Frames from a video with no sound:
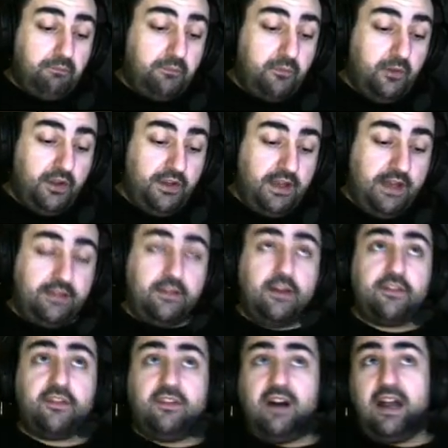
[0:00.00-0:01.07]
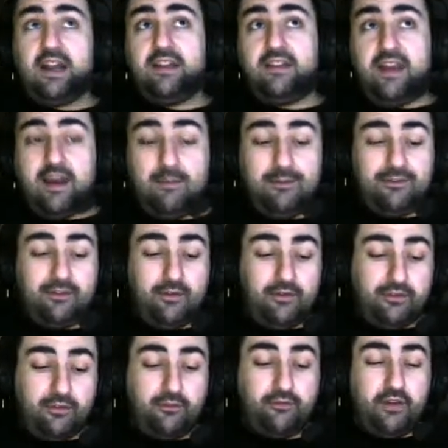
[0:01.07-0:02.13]
Lynette does a lot of damage, so does
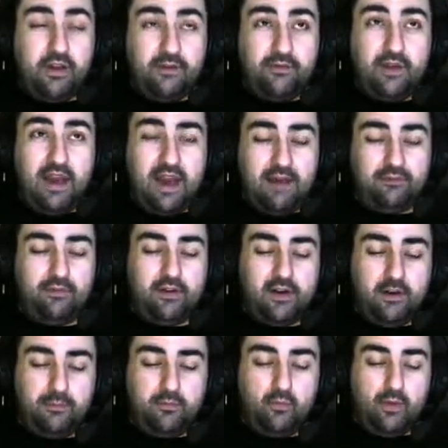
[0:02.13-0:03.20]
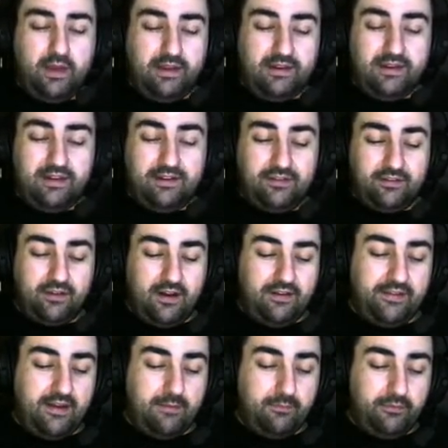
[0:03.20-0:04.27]
Sophia if you have a couple awakenings on
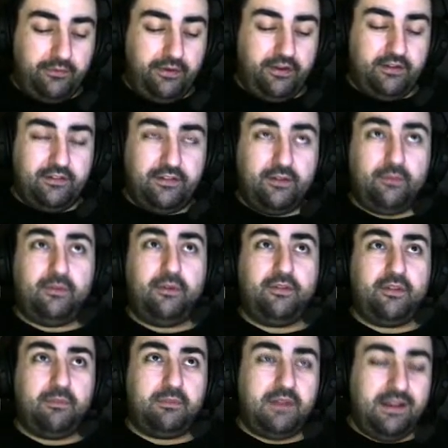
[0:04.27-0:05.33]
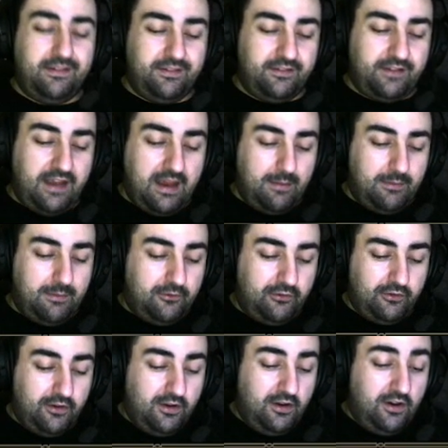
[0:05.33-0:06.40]
them, so you can still do some decent damage.
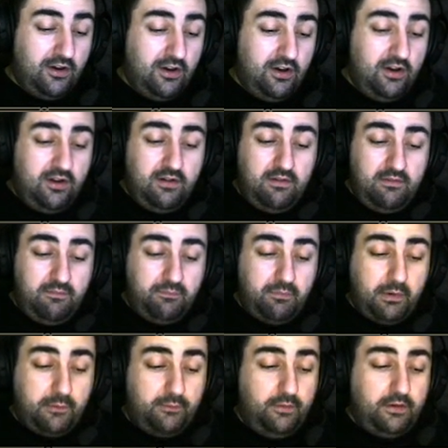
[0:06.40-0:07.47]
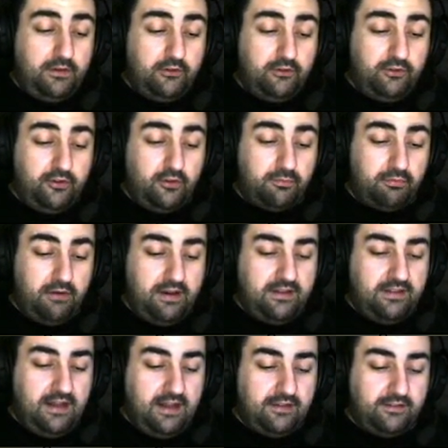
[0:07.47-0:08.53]
But if you can shield break,
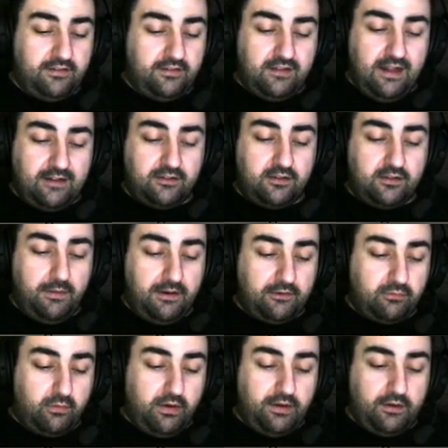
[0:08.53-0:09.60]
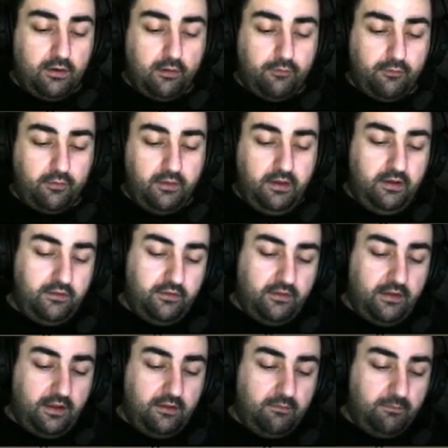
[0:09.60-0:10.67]
that's the best way to go for these. And
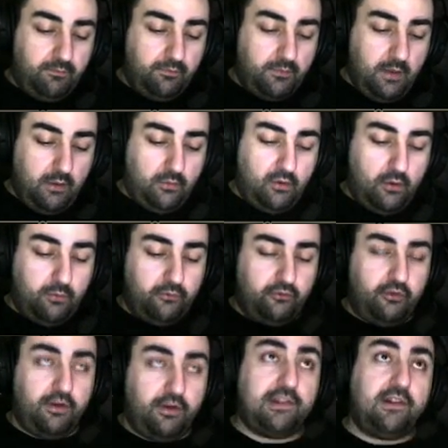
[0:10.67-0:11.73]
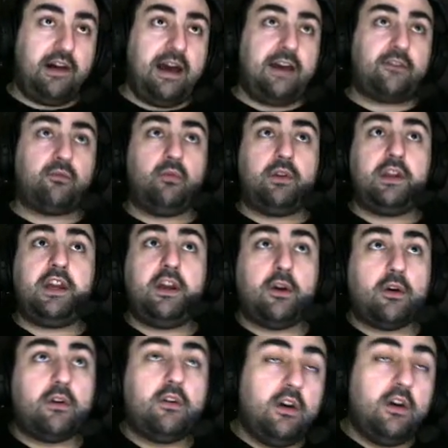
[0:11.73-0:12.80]
then I'll go and show you the last one
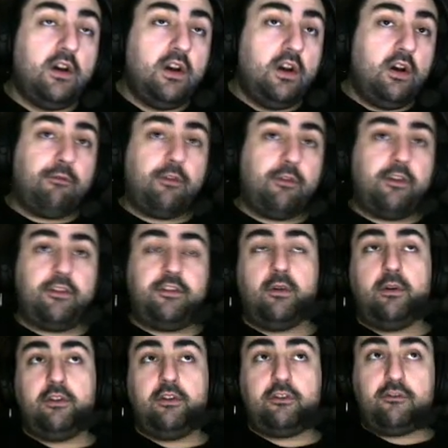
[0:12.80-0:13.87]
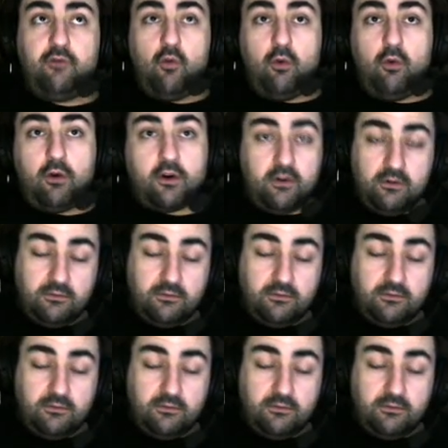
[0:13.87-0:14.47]
here for the series of 4.